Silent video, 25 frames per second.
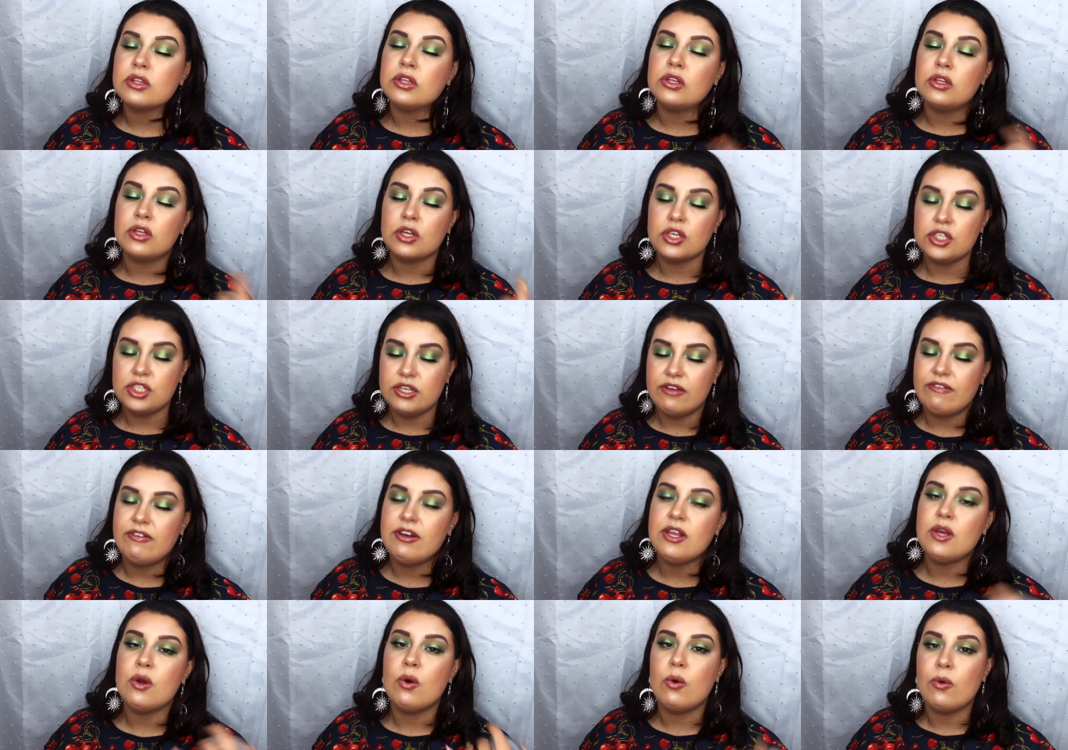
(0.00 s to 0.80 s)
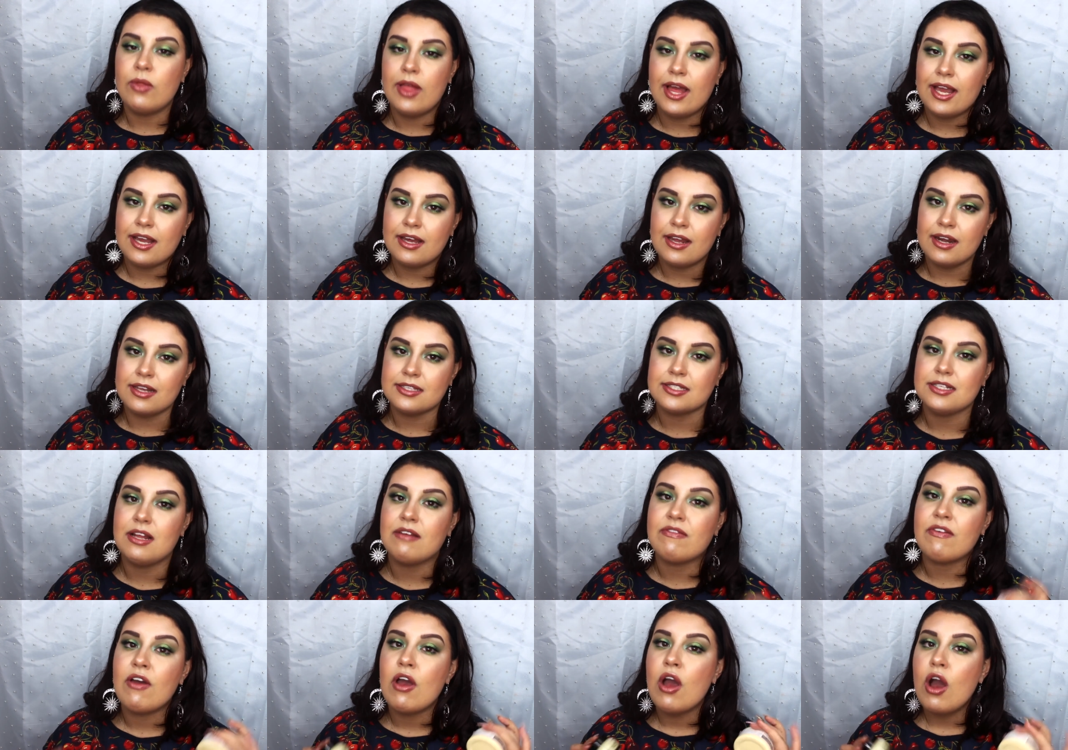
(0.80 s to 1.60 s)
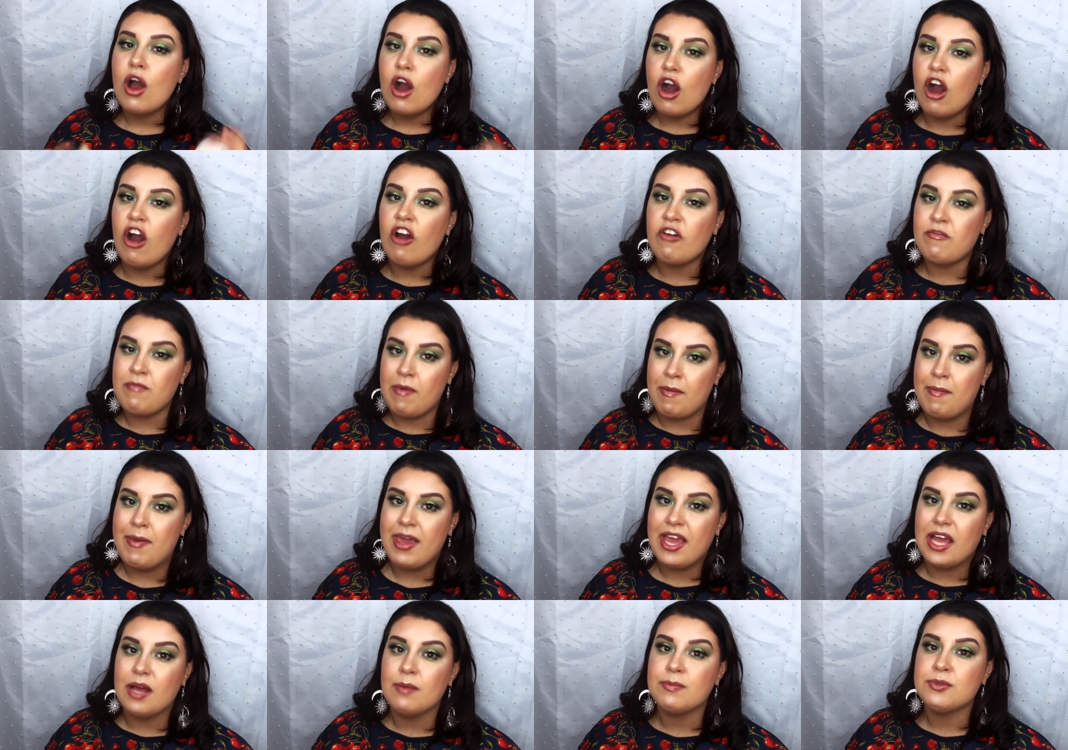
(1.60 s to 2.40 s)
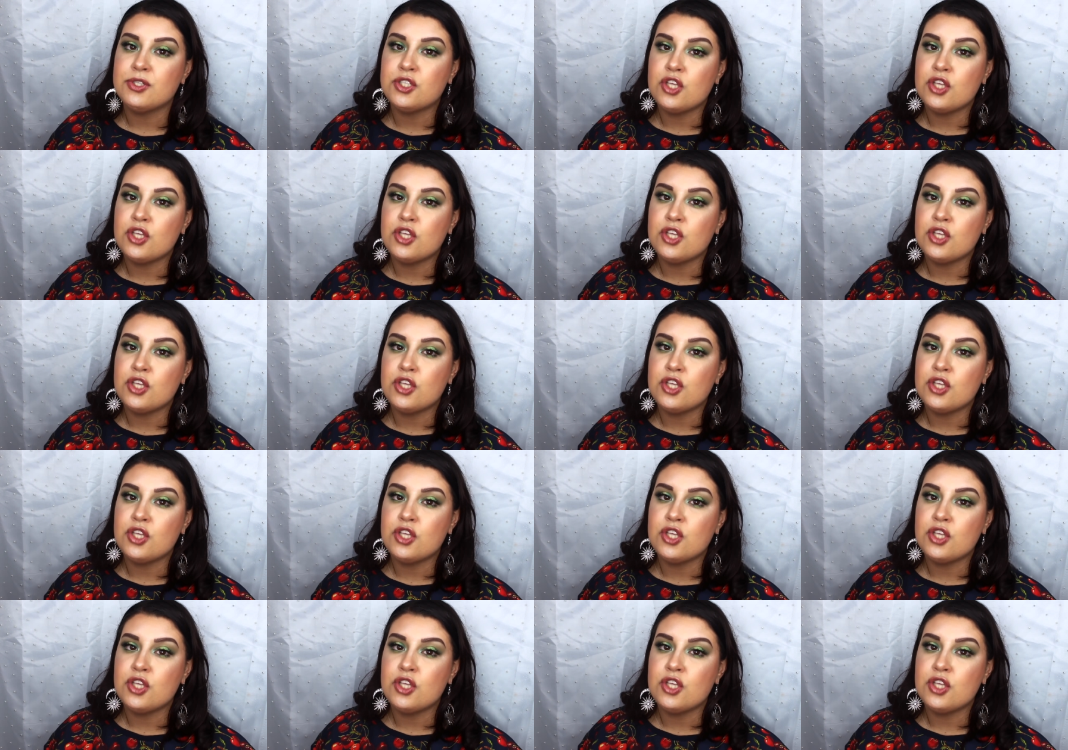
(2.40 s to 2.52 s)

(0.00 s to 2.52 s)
the longevity, all that kind of stuff of my makeup.